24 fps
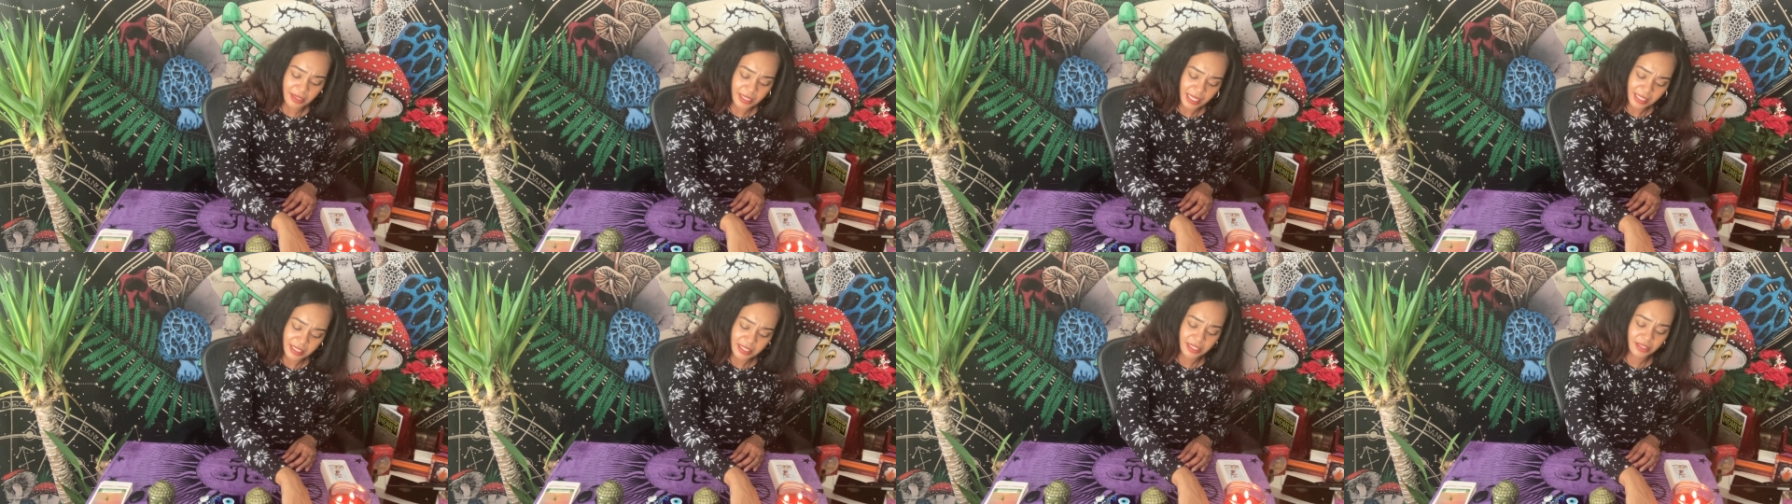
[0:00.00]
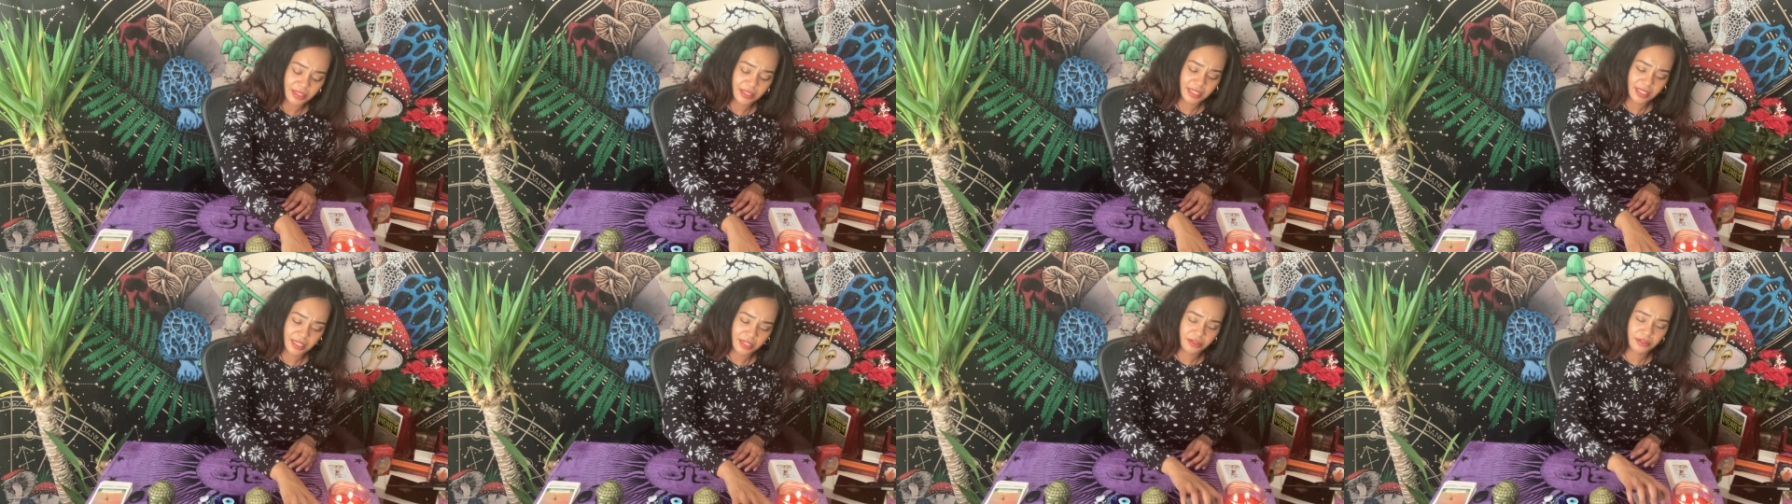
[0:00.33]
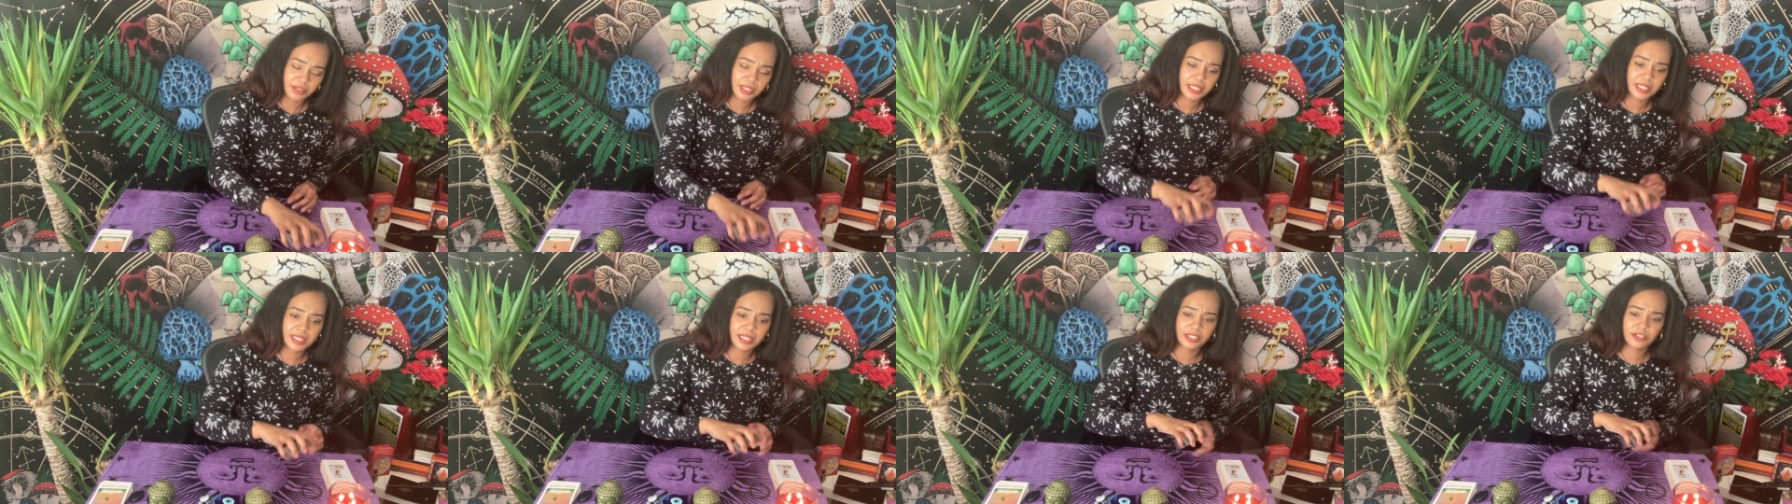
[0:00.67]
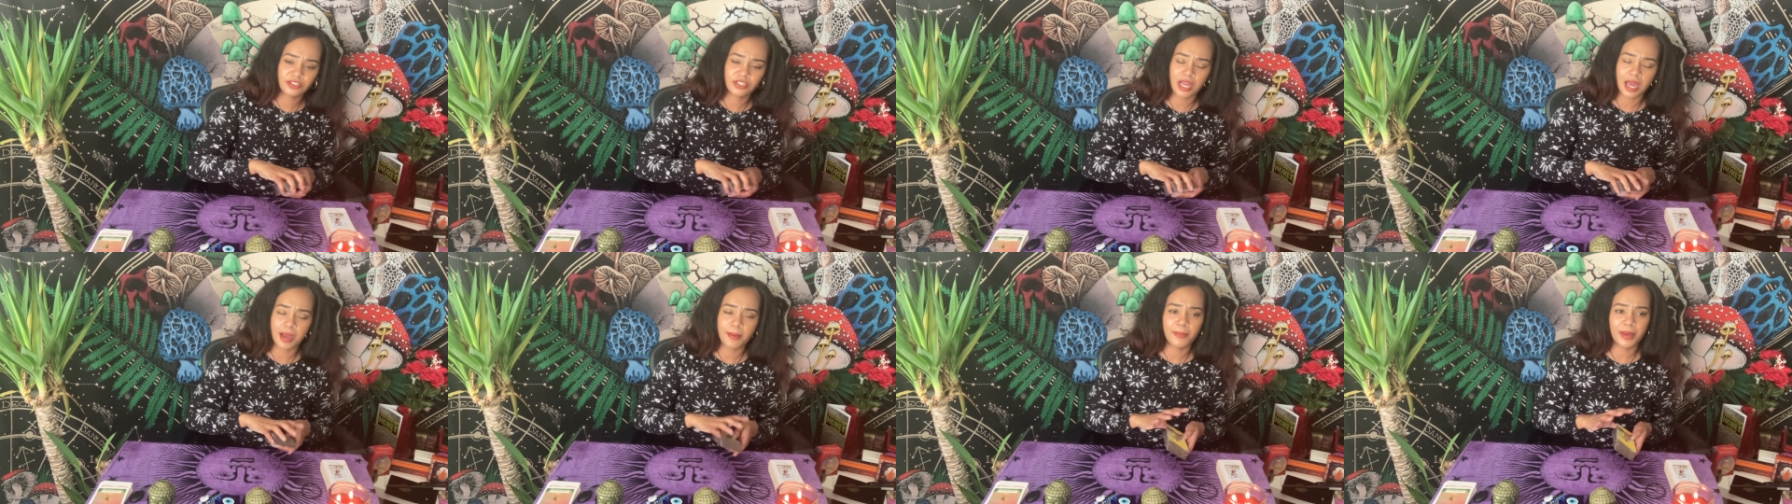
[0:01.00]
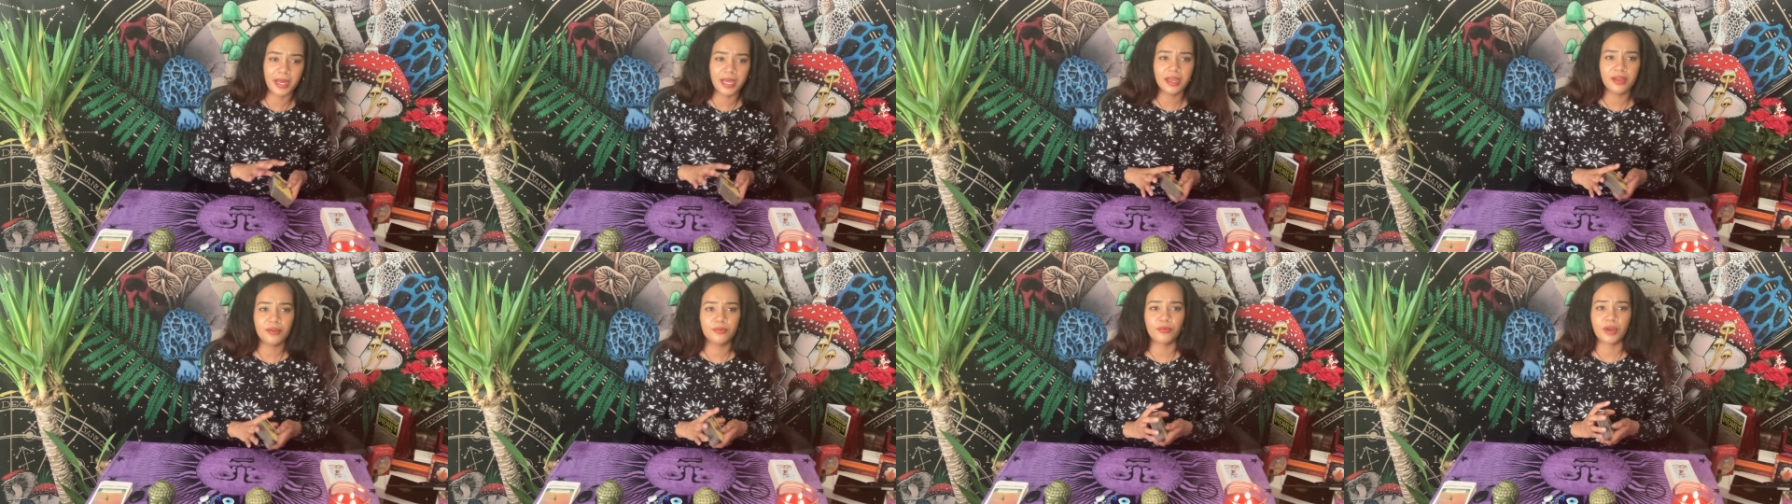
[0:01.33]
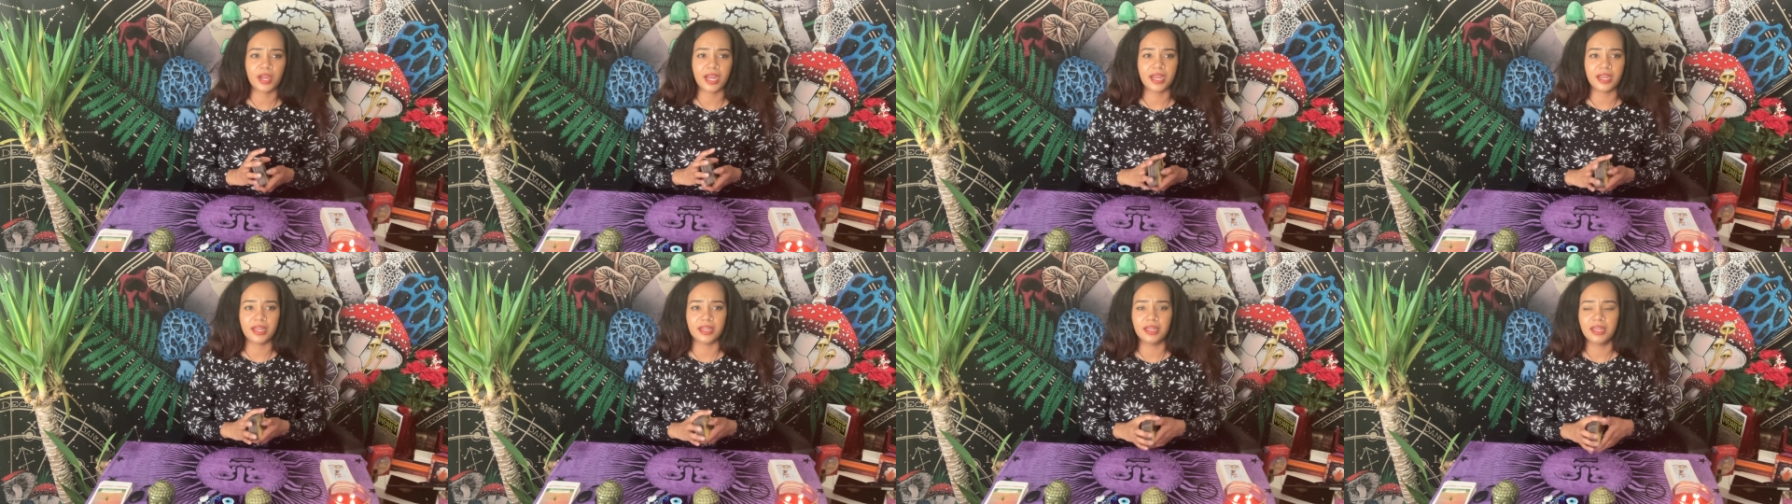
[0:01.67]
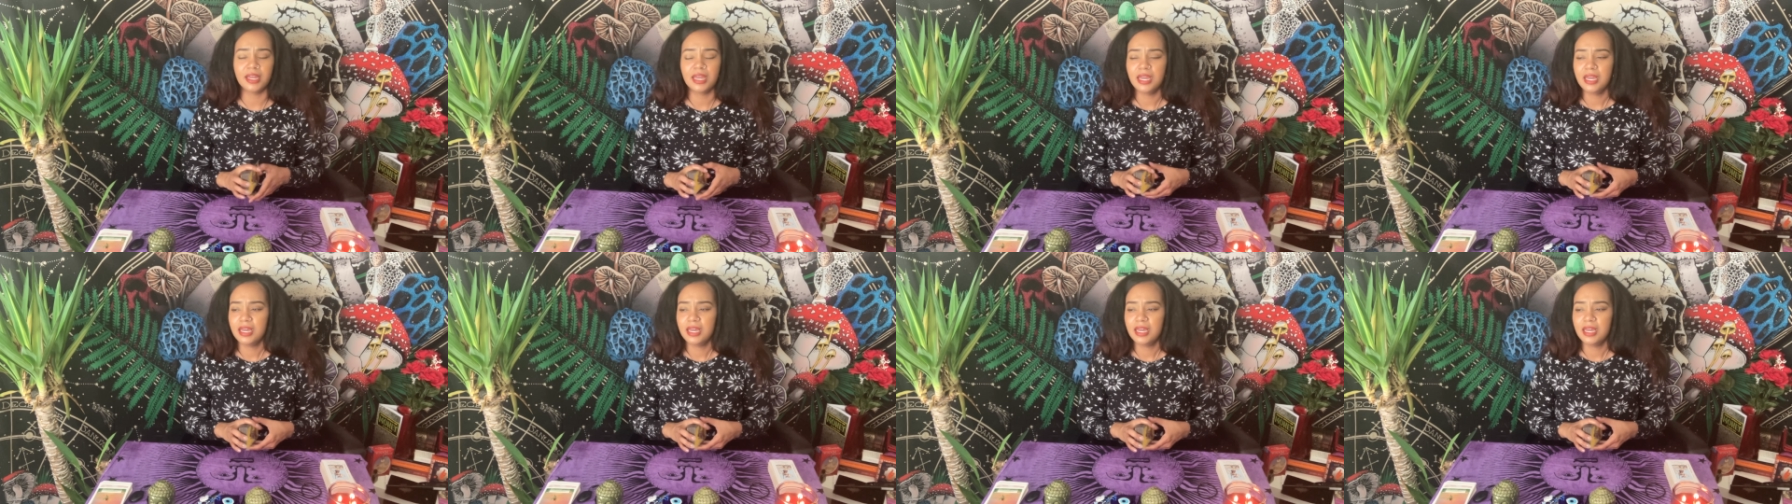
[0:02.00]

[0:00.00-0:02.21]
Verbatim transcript: need to literally get your mind right.